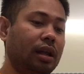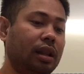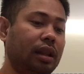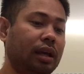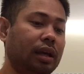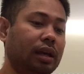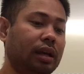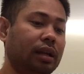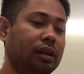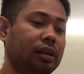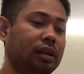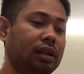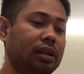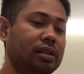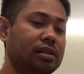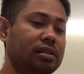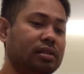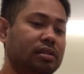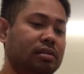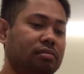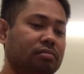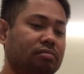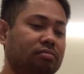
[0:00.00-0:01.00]
like at
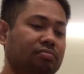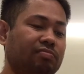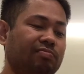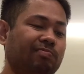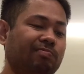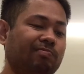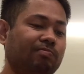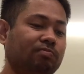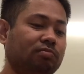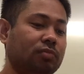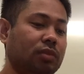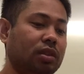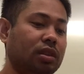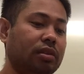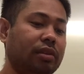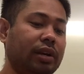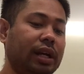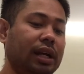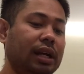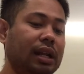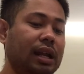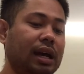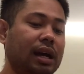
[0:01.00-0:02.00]
least
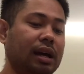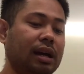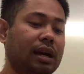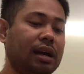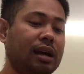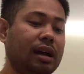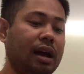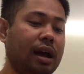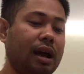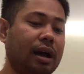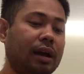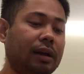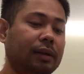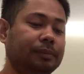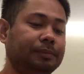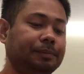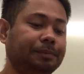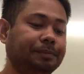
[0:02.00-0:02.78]
3 lang ka